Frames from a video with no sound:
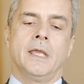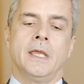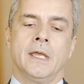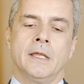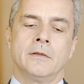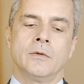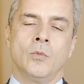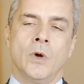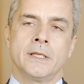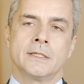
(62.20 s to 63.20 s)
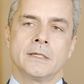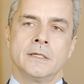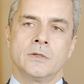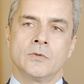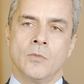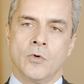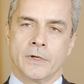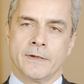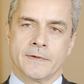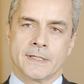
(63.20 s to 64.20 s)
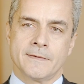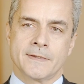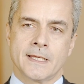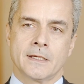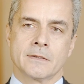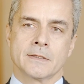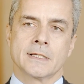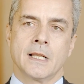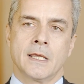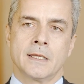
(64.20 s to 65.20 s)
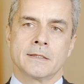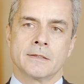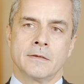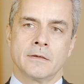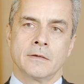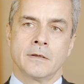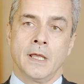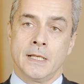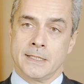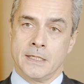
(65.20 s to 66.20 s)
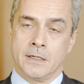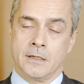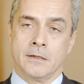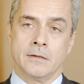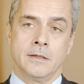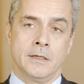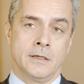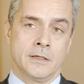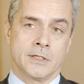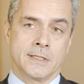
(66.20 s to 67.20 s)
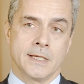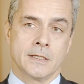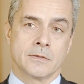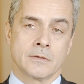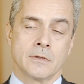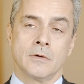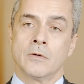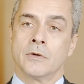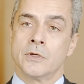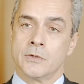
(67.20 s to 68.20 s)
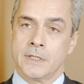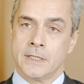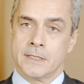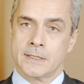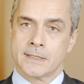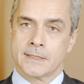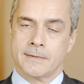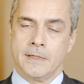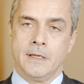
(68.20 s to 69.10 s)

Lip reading: and went into more defensive sectors like the healthcare, the energy sector, or utilities.